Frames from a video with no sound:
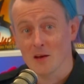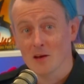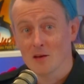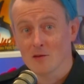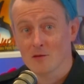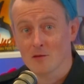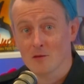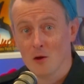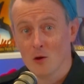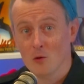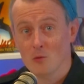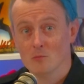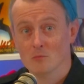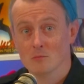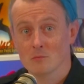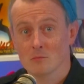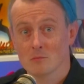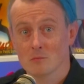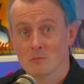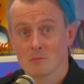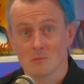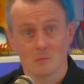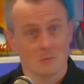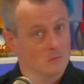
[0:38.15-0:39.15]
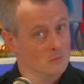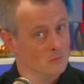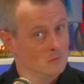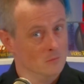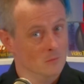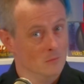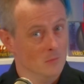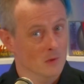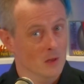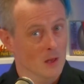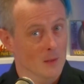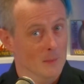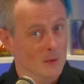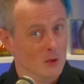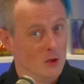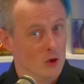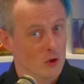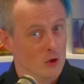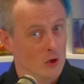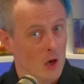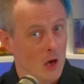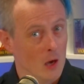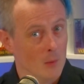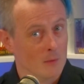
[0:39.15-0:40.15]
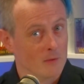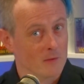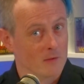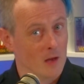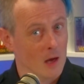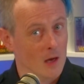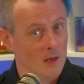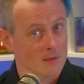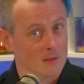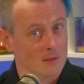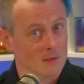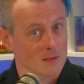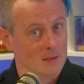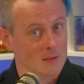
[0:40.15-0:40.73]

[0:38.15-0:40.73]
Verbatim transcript: So, let me show you how it's done,